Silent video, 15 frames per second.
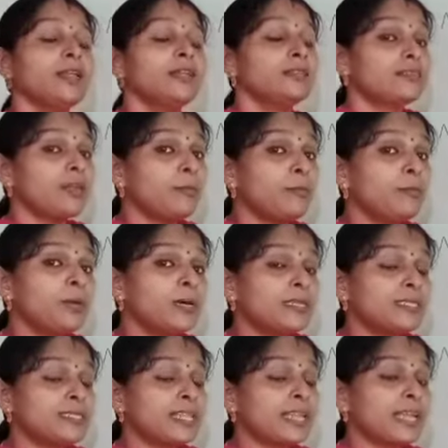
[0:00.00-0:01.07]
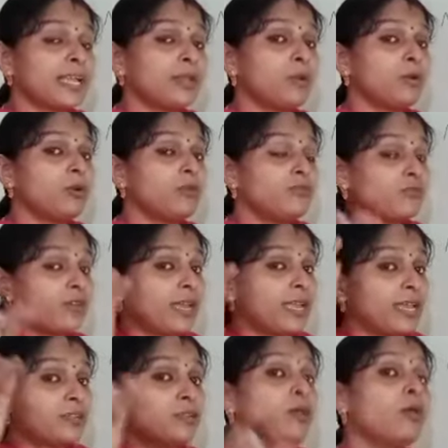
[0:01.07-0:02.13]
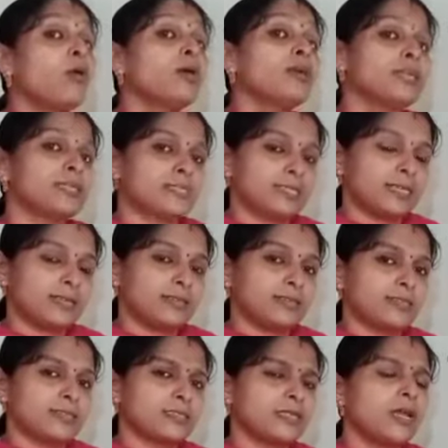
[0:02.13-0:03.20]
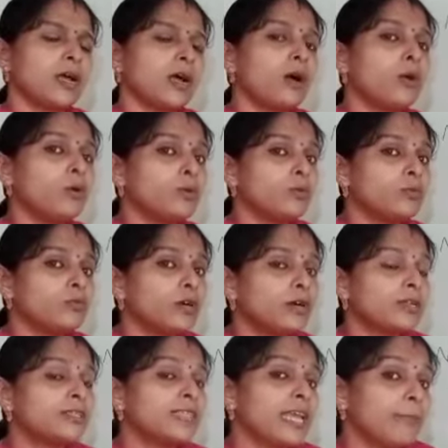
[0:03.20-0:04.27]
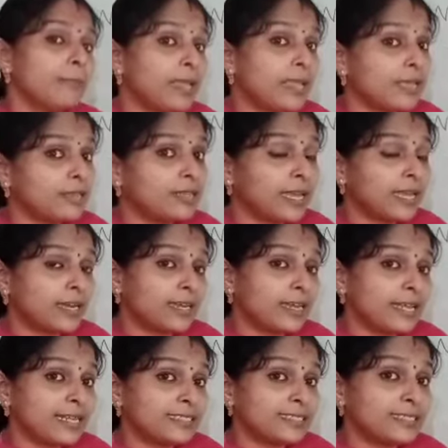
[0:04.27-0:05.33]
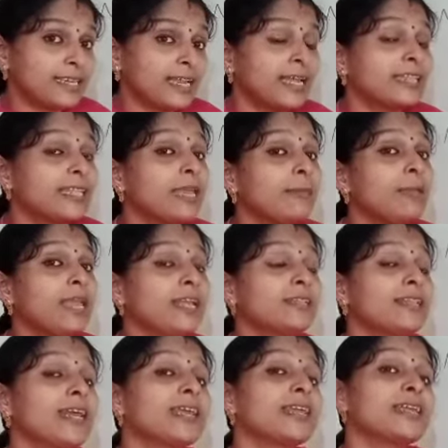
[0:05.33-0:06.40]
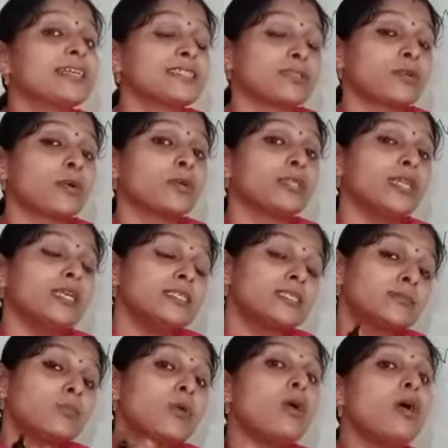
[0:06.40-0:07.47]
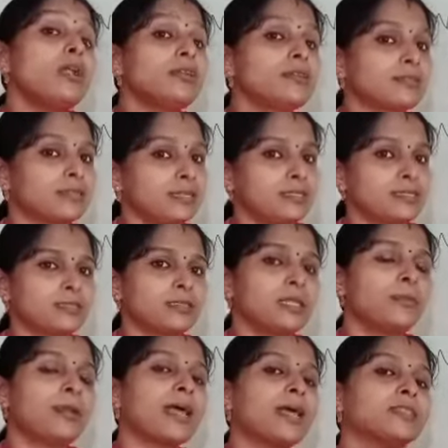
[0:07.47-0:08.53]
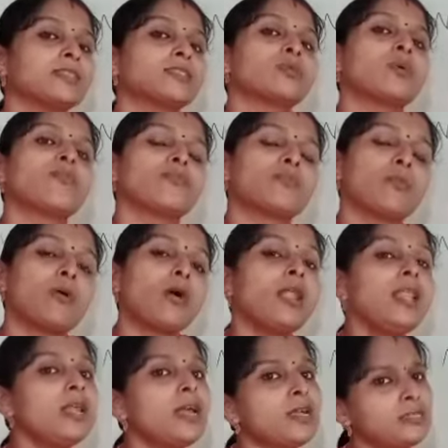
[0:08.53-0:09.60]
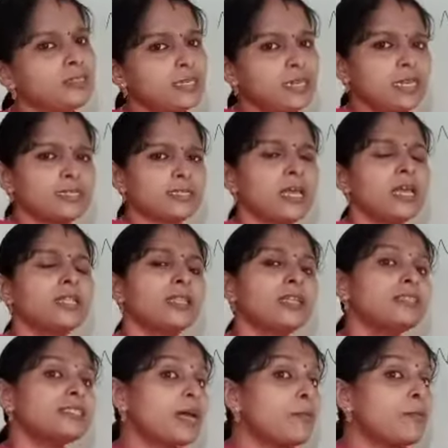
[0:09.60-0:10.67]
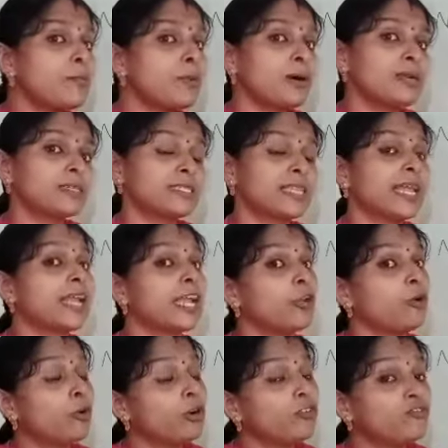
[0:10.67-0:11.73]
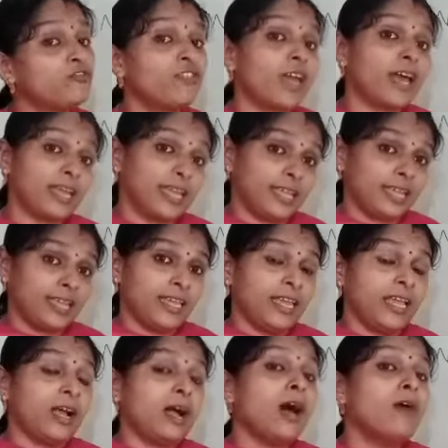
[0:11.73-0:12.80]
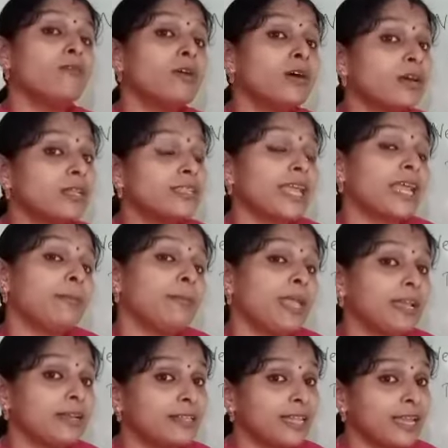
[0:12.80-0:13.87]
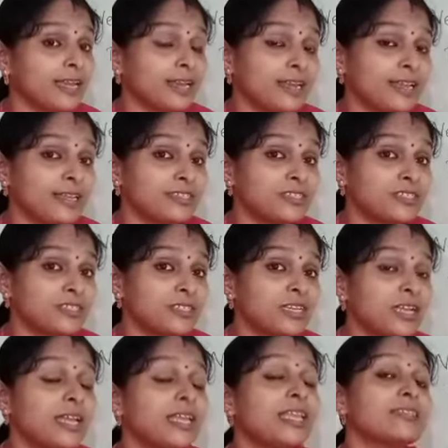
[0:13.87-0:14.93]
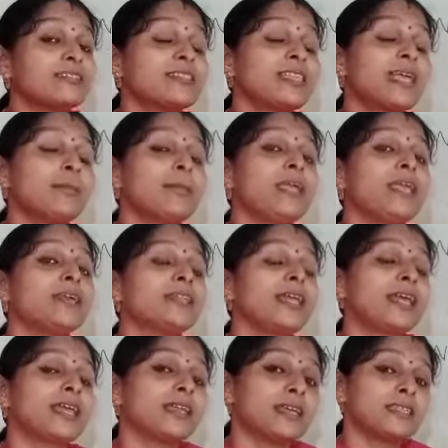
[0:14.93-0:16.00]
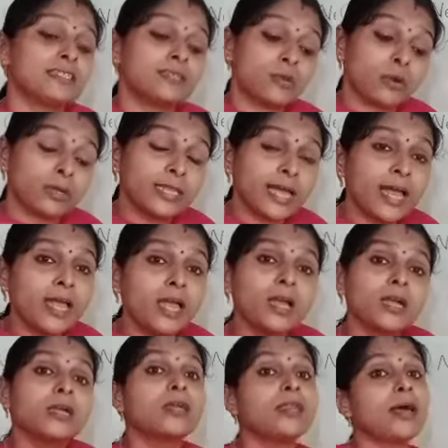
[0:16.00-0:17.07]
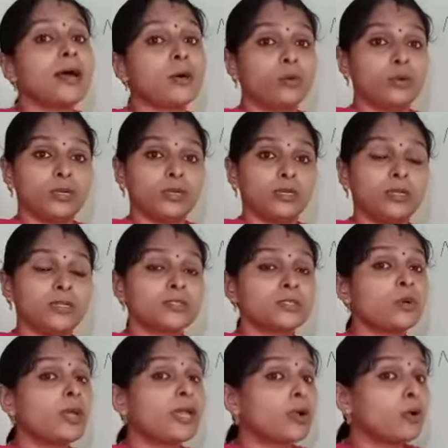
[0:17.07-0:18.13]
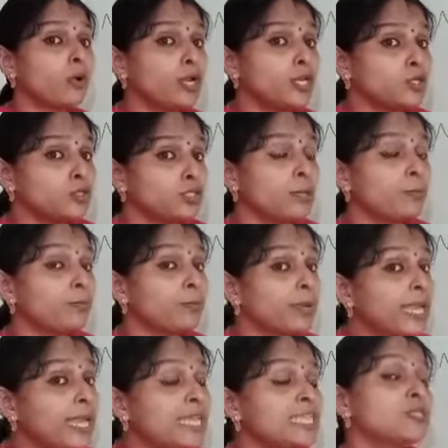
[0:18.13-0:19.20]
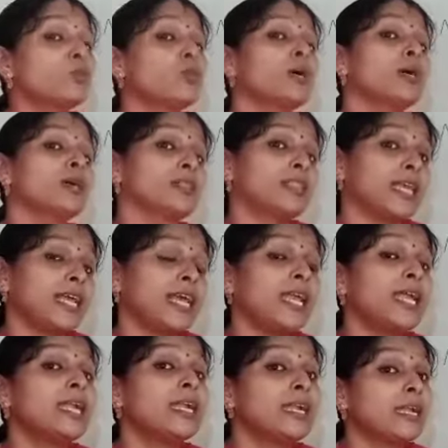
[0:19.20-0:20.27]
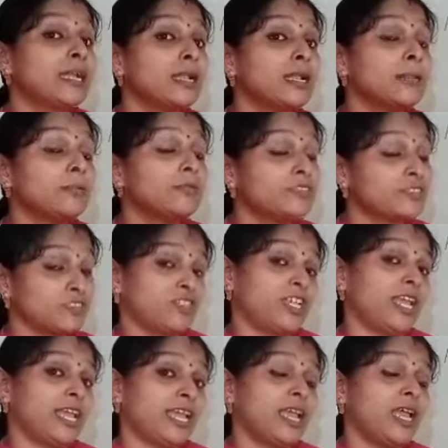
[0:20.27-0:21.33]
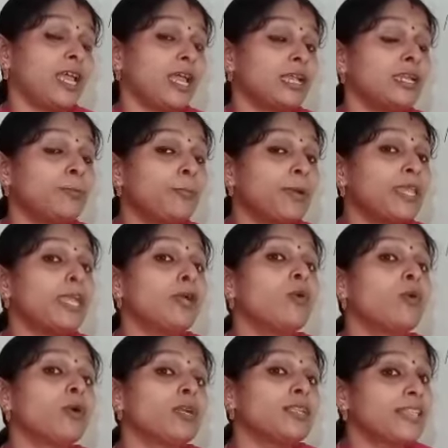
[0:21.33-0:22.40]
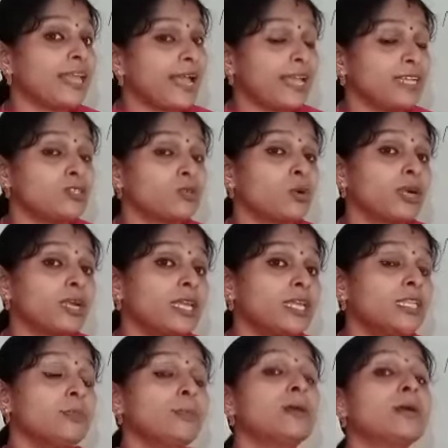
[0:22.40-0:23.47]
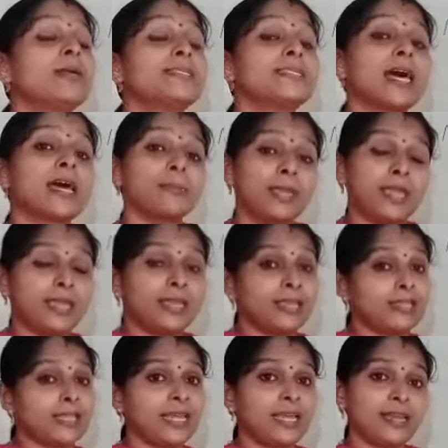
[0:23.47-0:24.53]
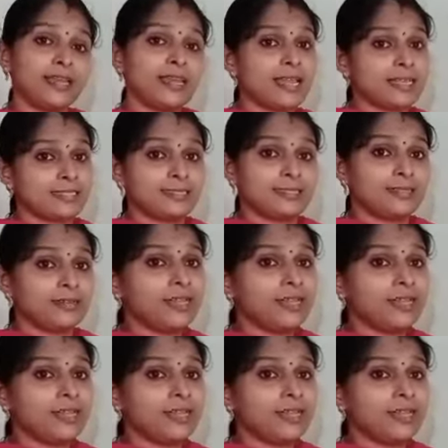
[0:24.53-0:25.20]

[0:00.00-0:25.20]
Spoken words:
Some birds, they cannot fly at long distances. However, they make their nest? They make their nest on the small trees, the branches of small trees. Then some birds, they cannot fly. However, they make their nest? Yes, they make their nest on the ground. So according to the place where they stay. Depending on that only the birds are making their nest.